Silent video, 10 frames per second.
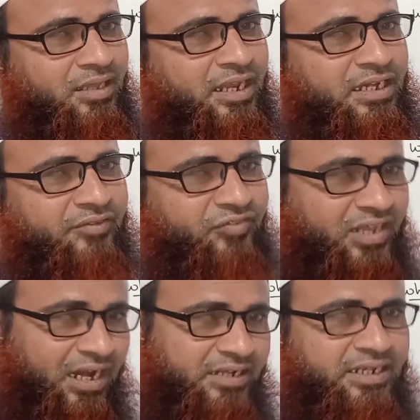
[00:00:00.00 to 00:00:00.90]
In
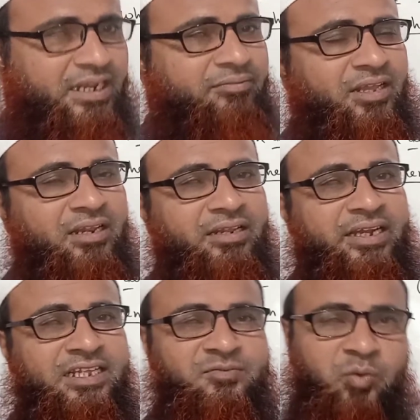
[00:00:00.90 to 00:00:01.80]
difficulty level,
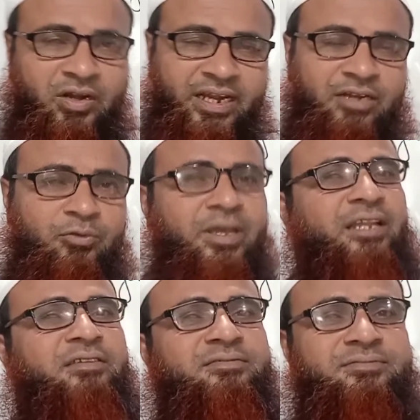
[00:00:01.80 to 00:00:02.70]
let us forget
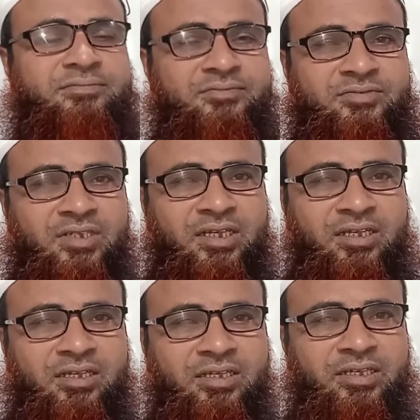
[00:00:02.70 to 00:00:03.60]
when,
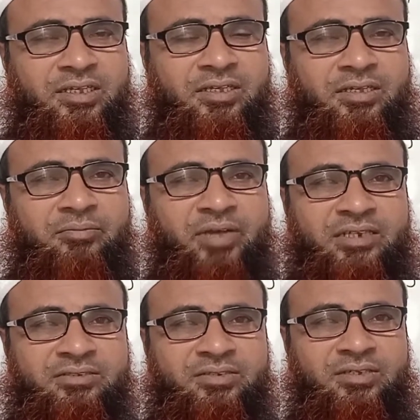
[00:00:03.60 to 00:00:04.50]

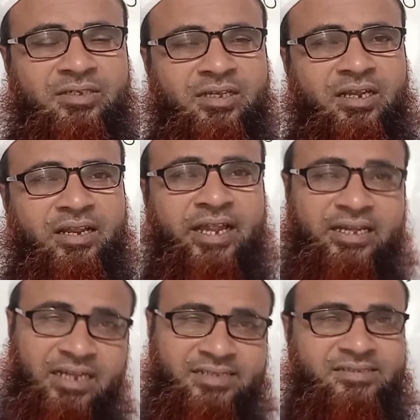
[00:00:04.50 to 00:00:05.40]
but
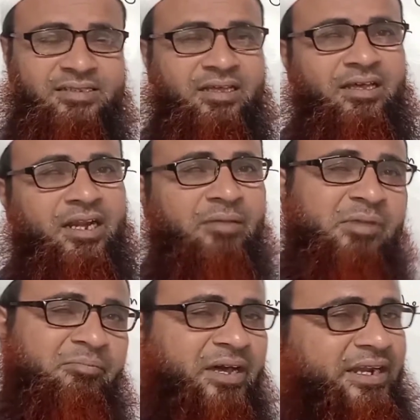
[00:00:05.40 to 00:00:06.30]
let us
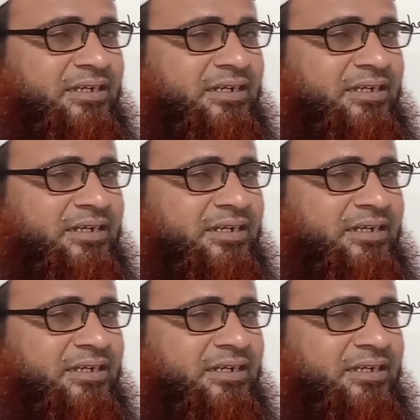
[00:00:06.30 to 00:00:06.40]
remember